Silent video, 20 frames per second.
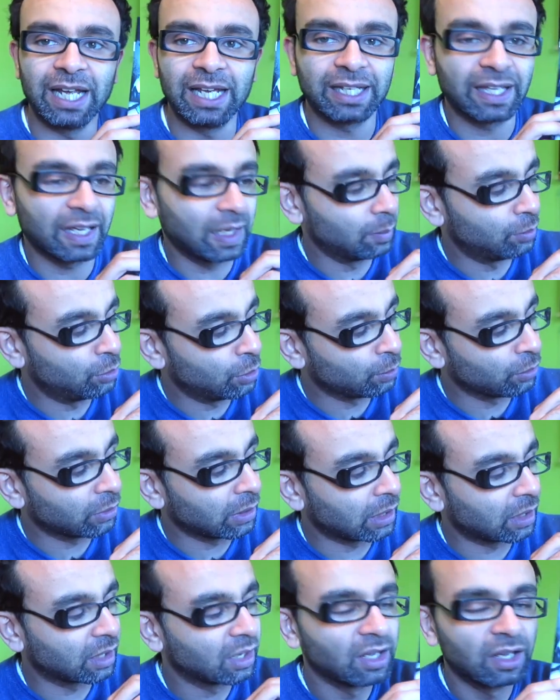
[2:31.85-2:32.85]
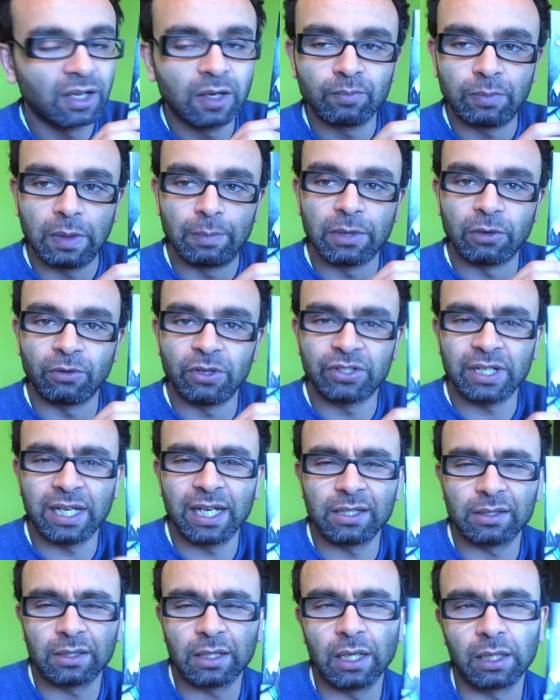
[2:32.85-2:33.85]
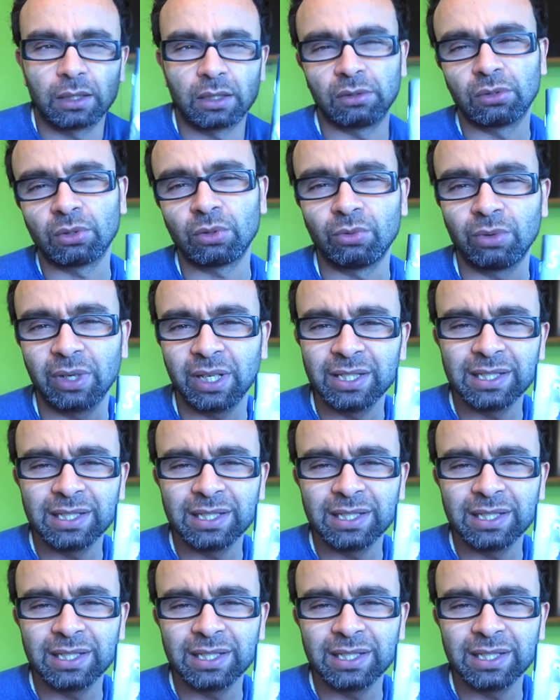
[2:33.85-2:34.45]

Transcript: aka Boomerang, but Mary Jane's like, you know what?